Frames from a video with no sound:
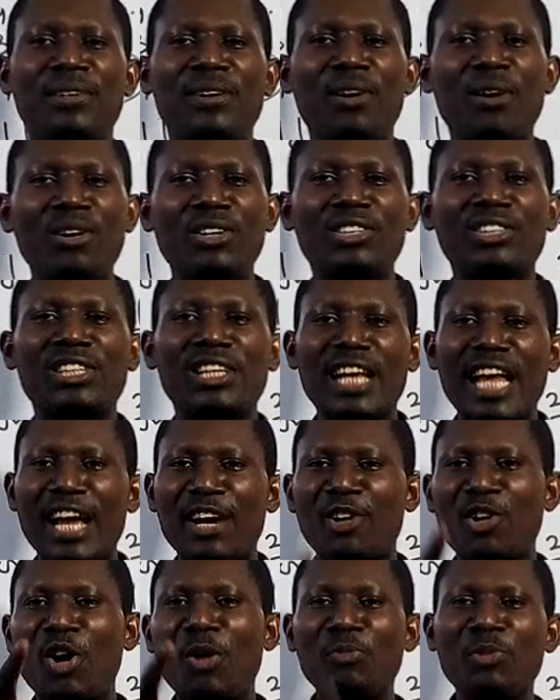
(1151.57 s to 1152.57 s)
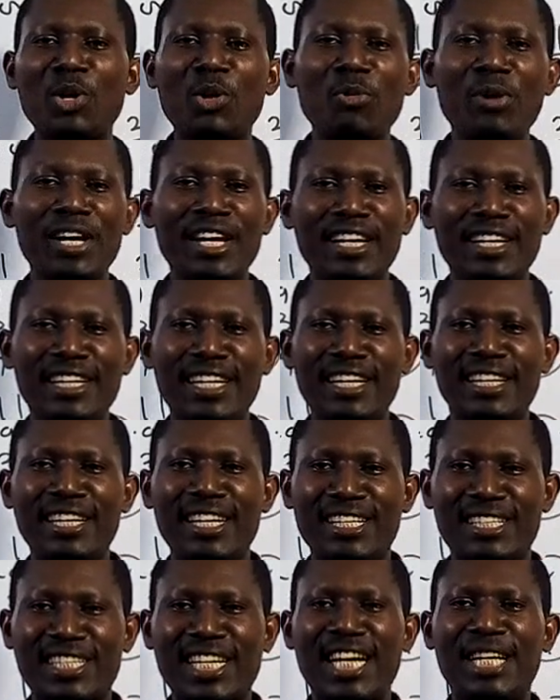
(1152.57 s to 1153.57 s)
Until I come your way again
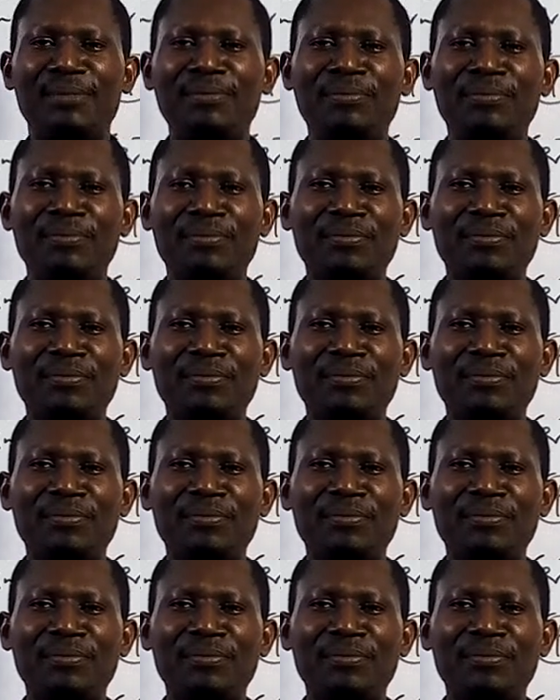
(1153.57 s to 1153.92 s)
next time,